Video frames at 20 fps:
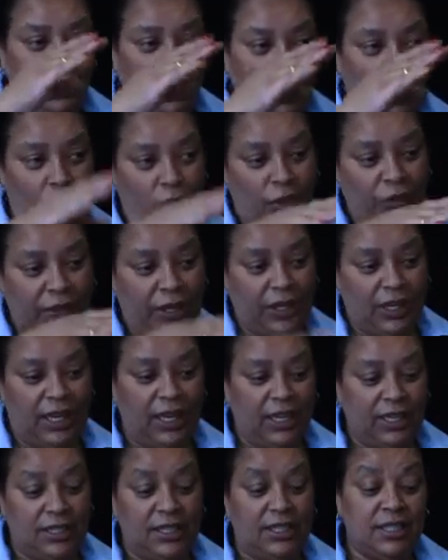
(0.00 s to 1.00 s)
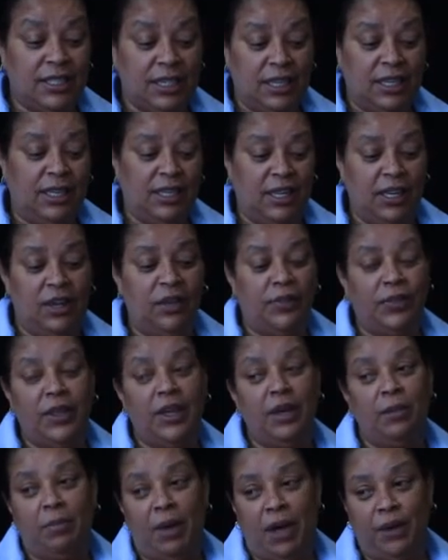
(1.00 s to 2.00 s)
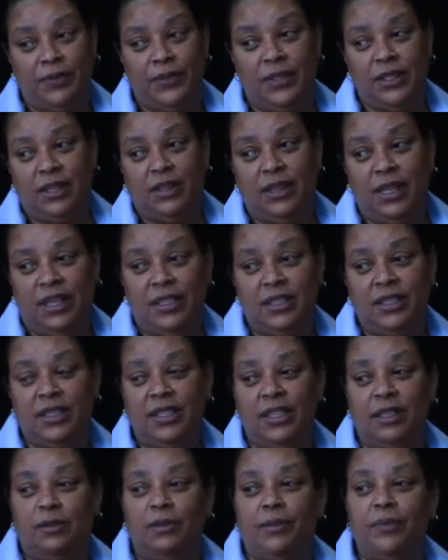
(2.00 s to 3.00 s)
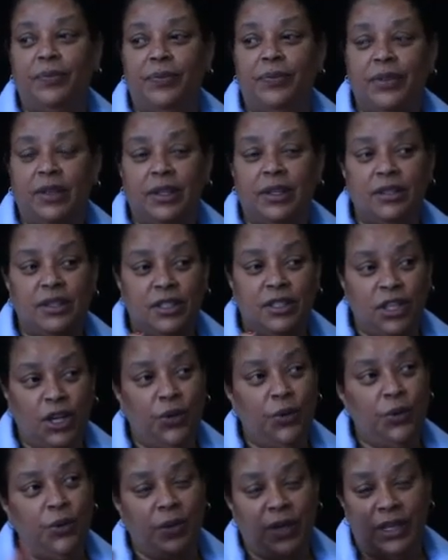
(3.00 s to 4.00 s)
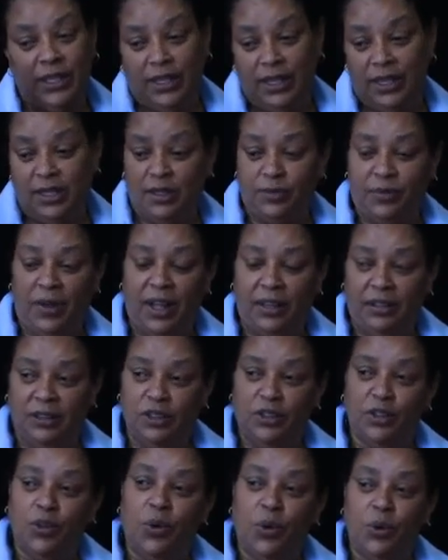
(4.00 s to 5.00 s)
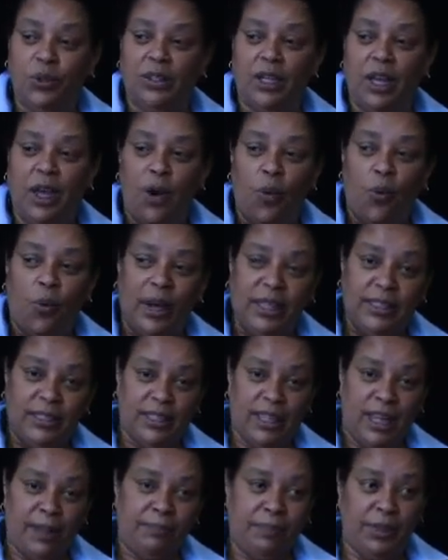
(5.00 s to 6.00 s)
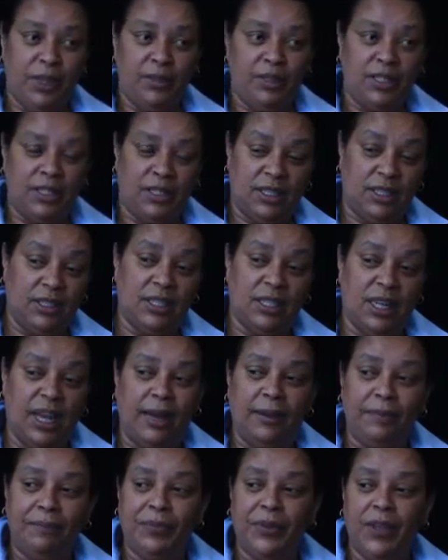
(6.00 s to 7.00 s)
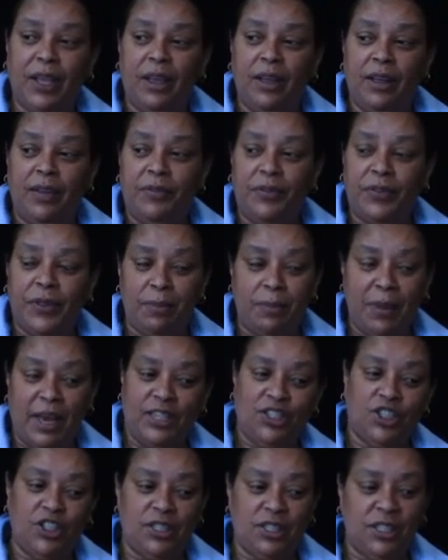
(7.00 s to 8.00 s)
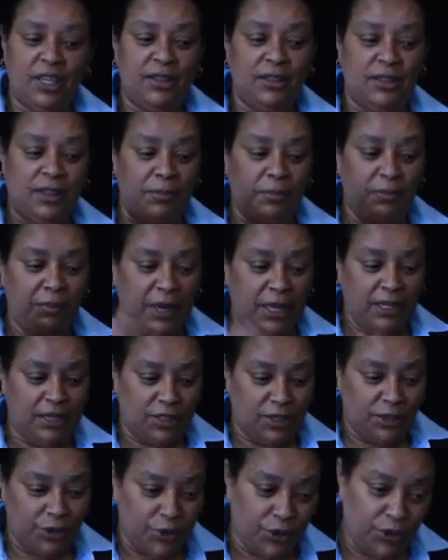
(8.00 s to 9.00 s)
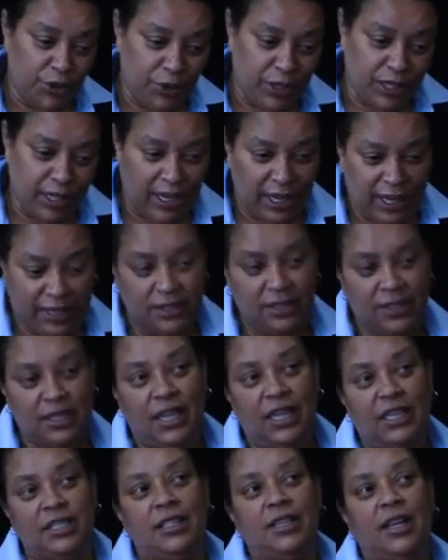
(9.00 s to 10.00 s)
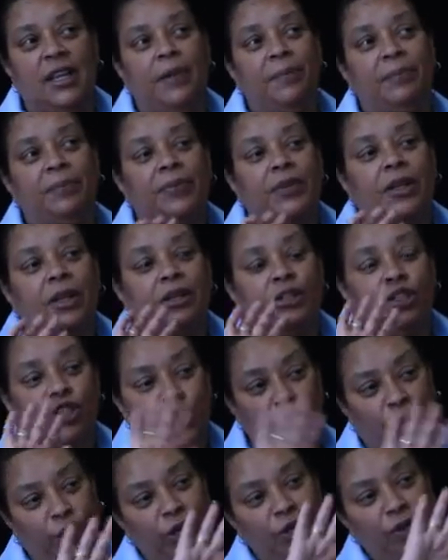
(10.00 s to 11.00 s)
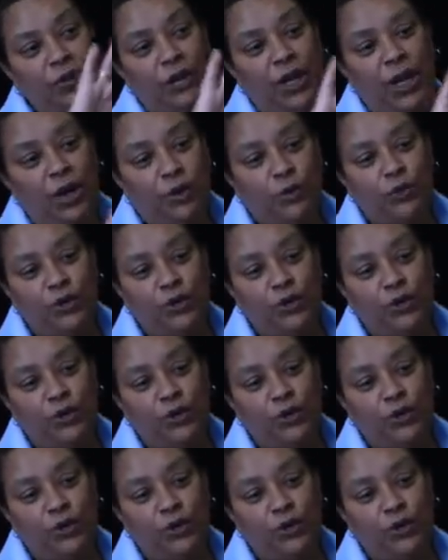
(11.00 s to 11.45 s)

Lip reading: all the creditors agree on the amounts that they receive. So it gets filed in court. Once that process is done, the magistrate then makes a ruling and says, Joy, you're now